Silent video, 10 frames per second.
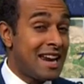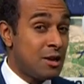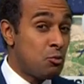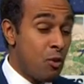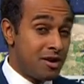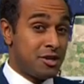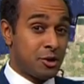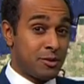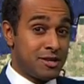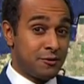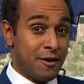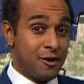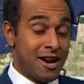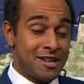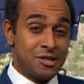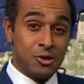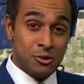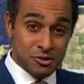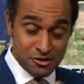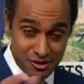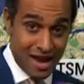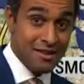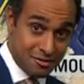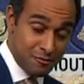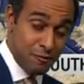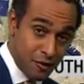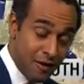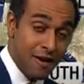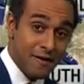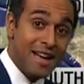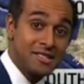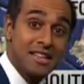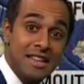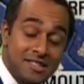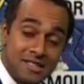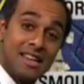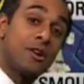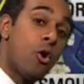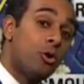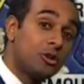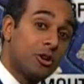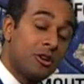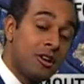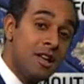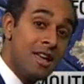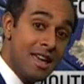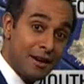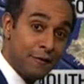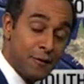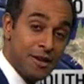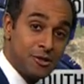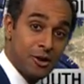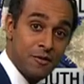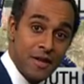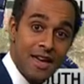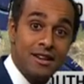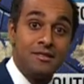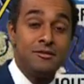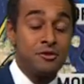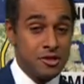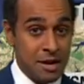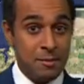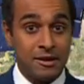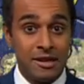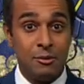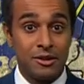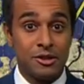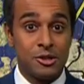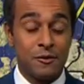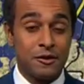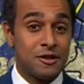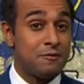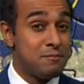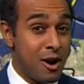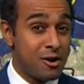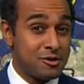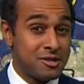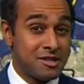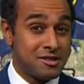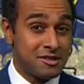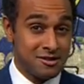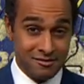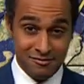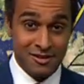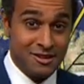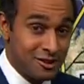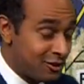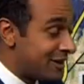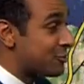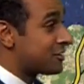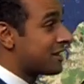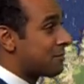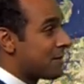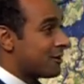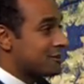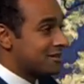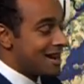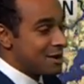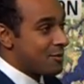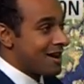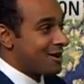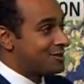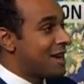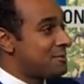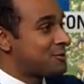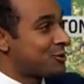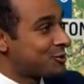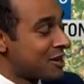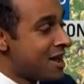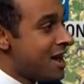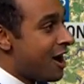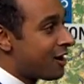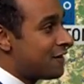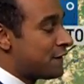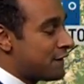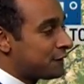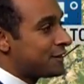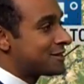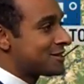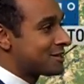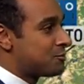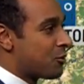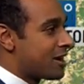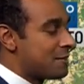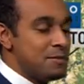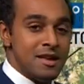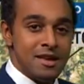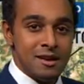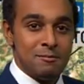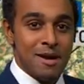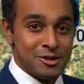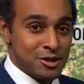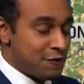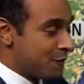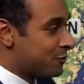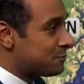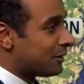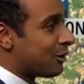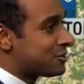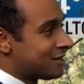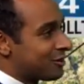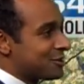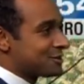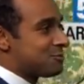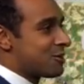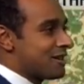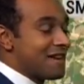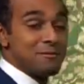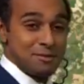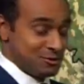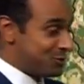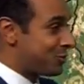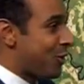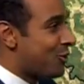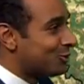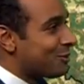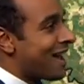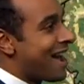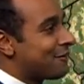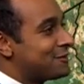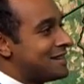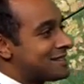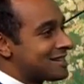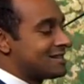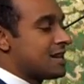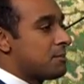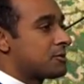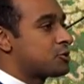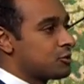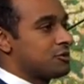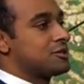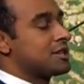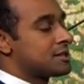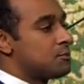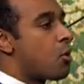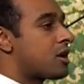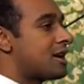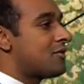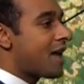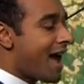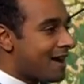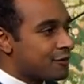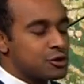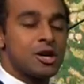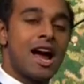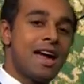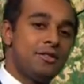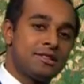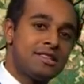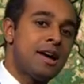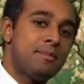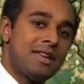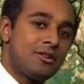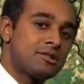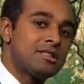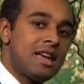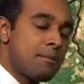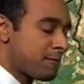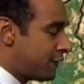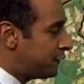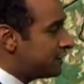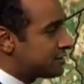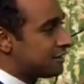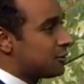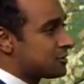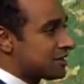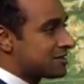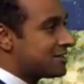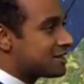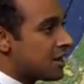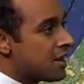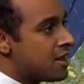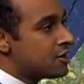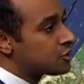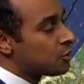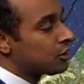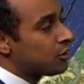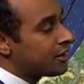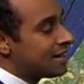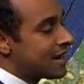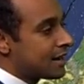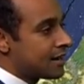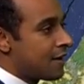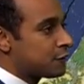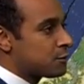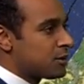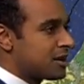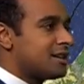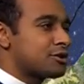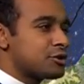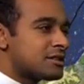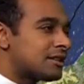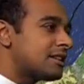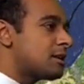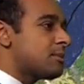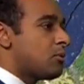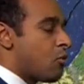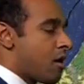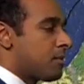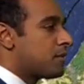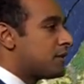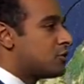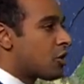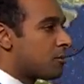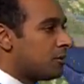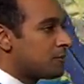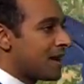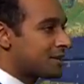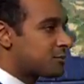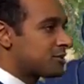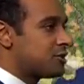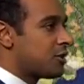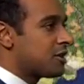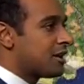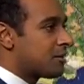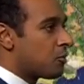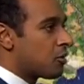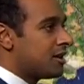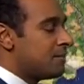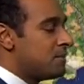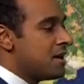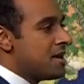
81 degrees Fahrenheit. So, that uh, vaccine needs to stay colder in a freezer than typically what the surface of Mars is. That's a little interesting comparison. Anyway, our temperatures are in the 50s this morning. Imagine if it was below zero this morning. That'd be too cold. We have decent temperatures this morning. The average high this time of year is in the upper 50s to low 60s. So we're looking at comfortable conditions, a little bit warmer than normal as we're starting our morning.